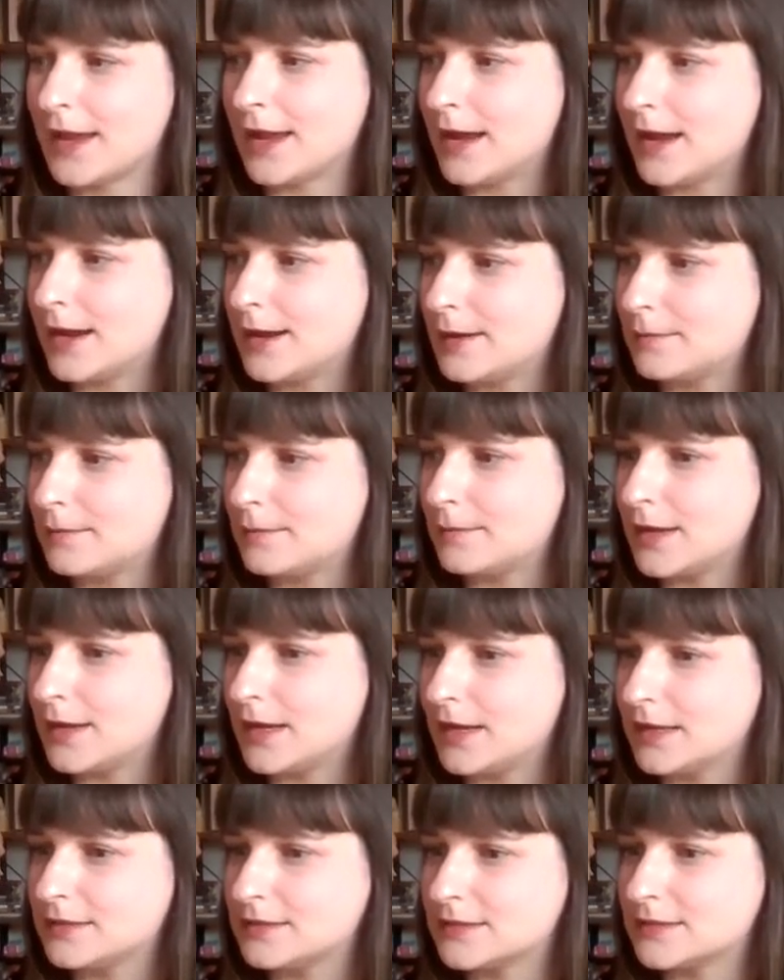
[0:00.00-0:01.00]

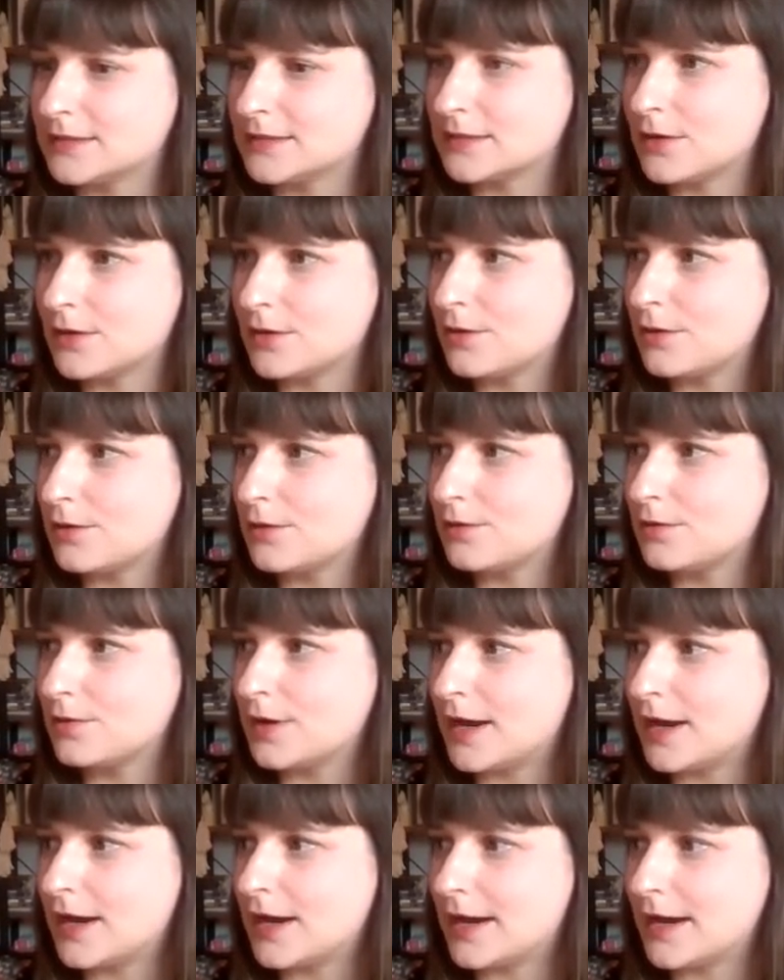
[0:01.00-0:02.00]
And
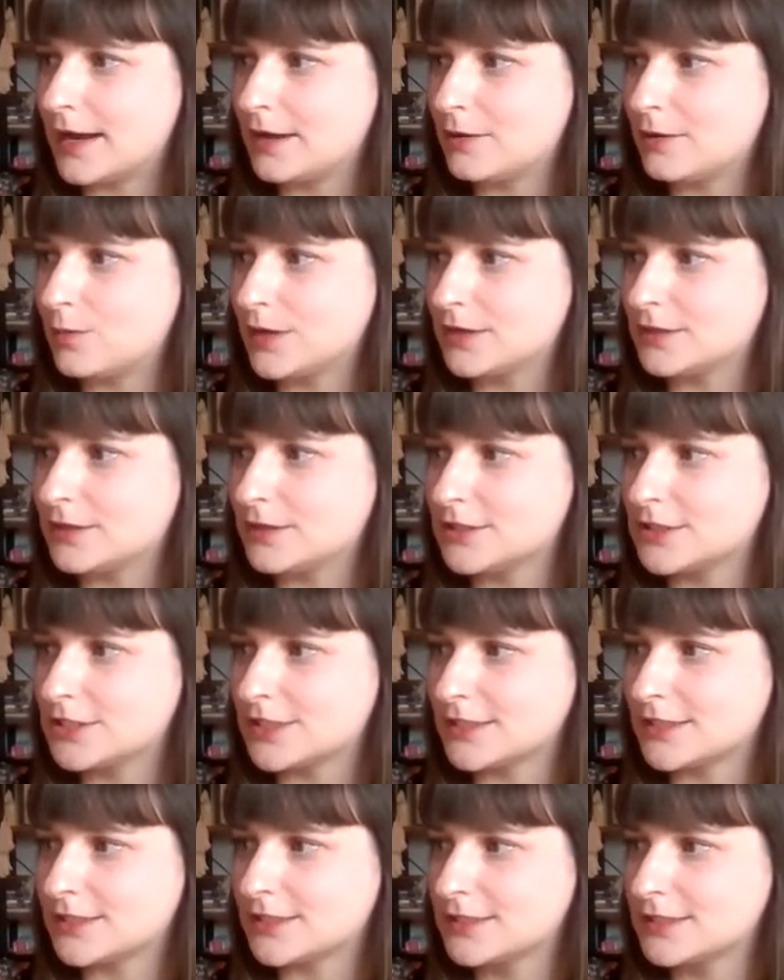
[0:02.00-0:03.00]
so I will
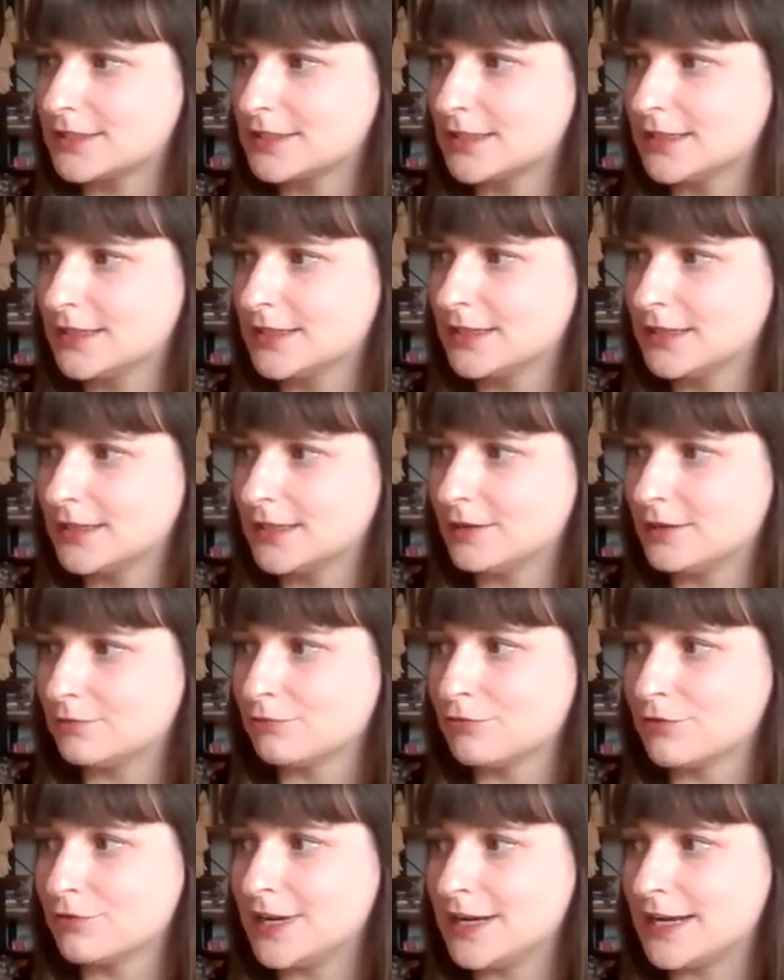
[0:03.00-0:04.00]
just
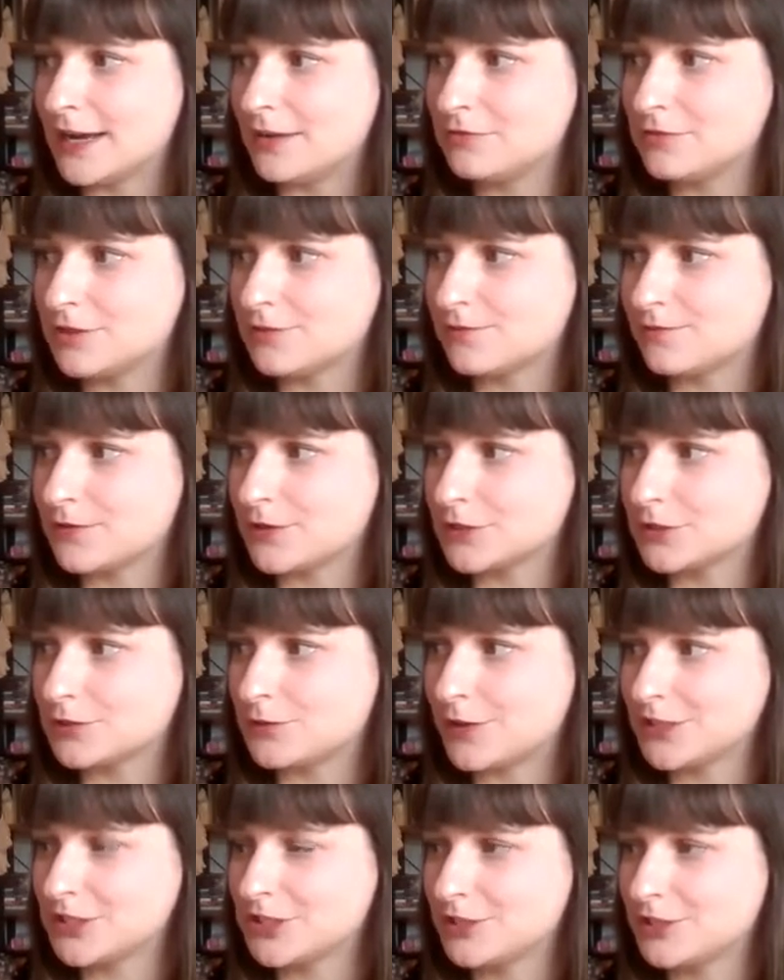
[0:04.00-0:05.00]
read out the first
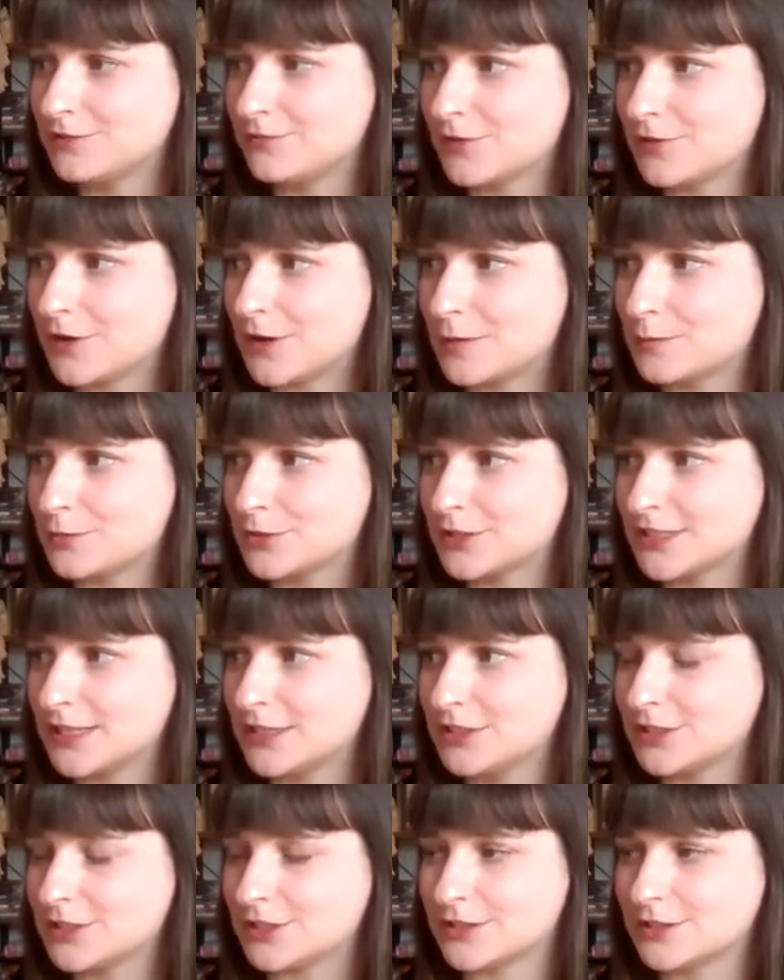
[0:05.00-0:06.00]
question for our
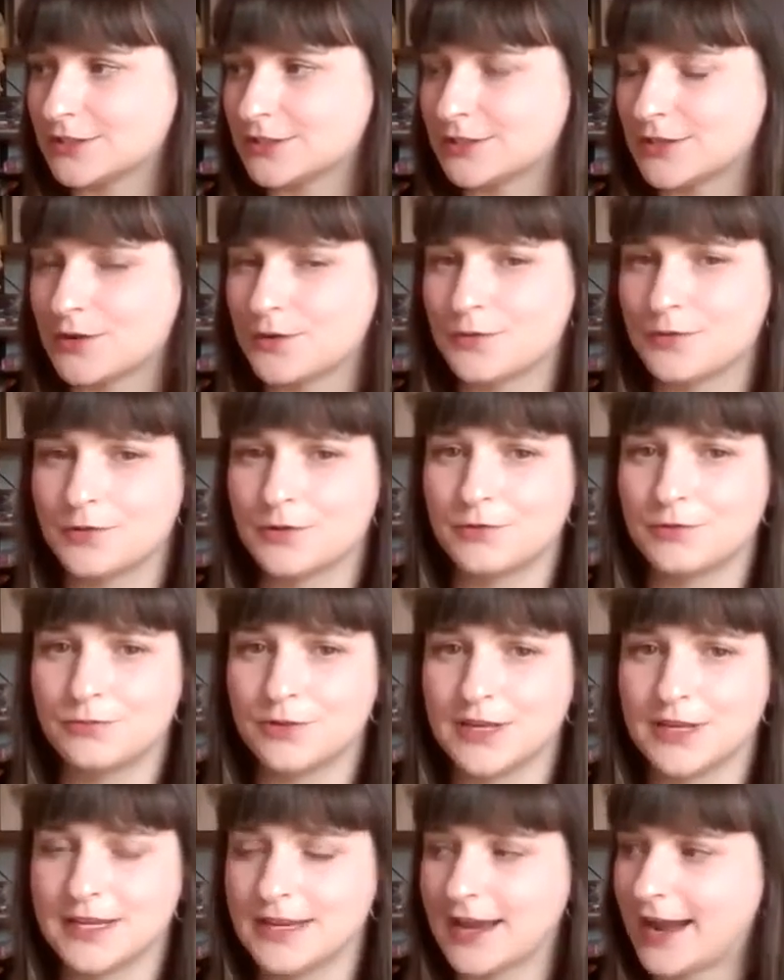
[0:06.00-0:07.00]
presenters. So
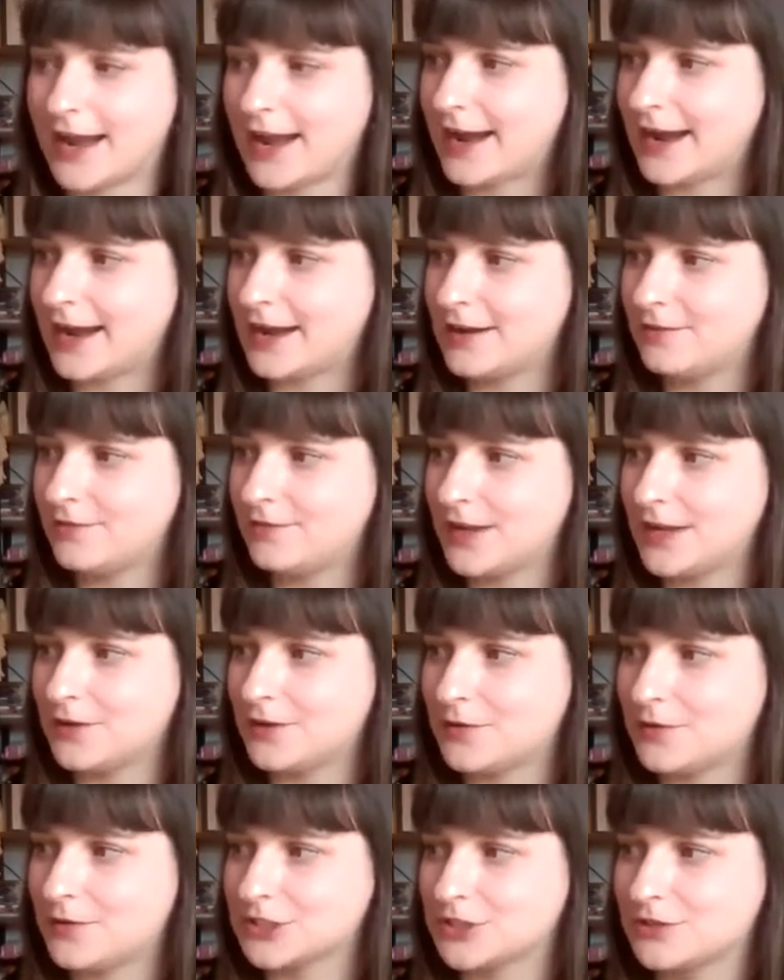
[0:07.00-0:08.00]
we have a
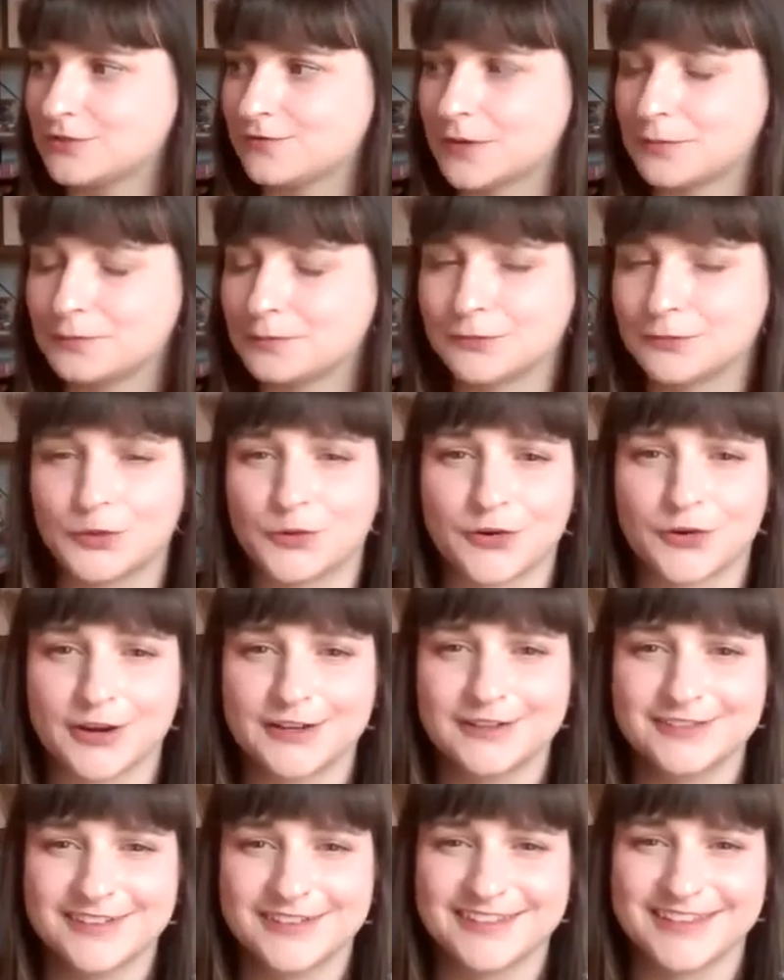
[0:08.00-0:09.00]
question from
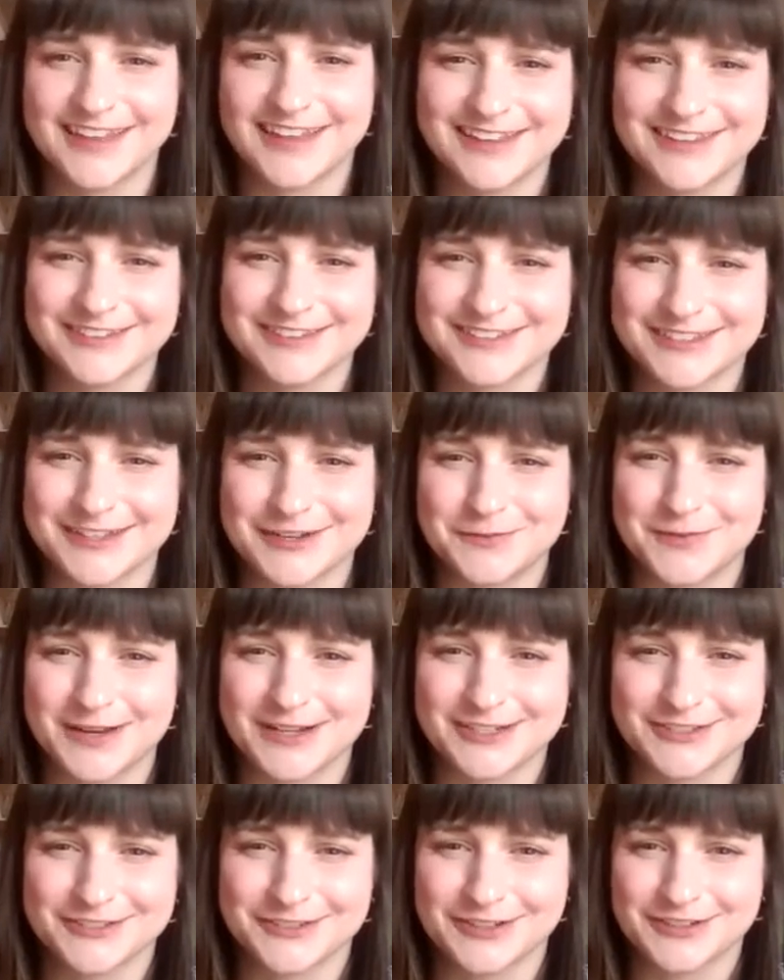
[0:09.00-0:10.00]
Lauren. Thank you so
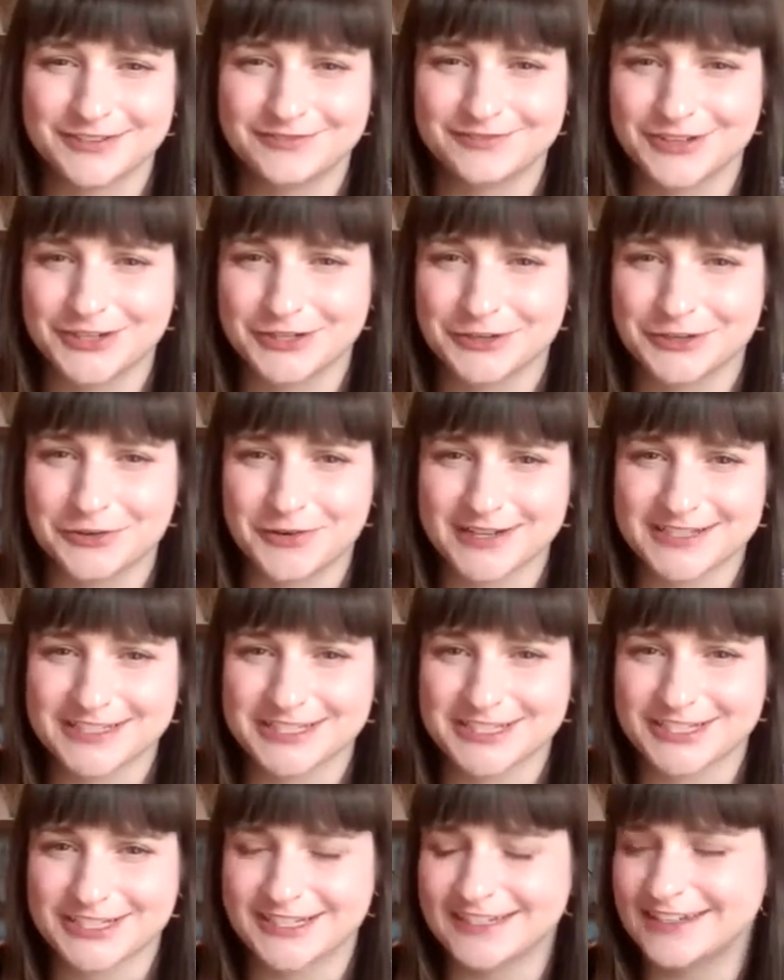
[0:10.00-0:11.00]
much, Lauren, for your
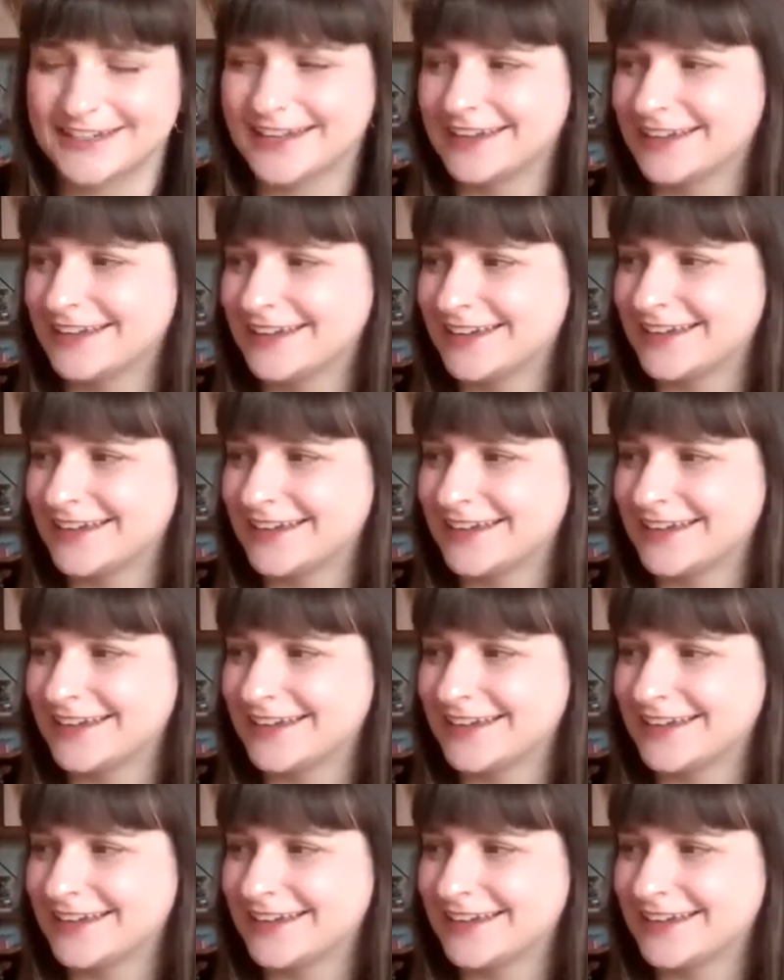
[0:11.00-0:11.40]
question.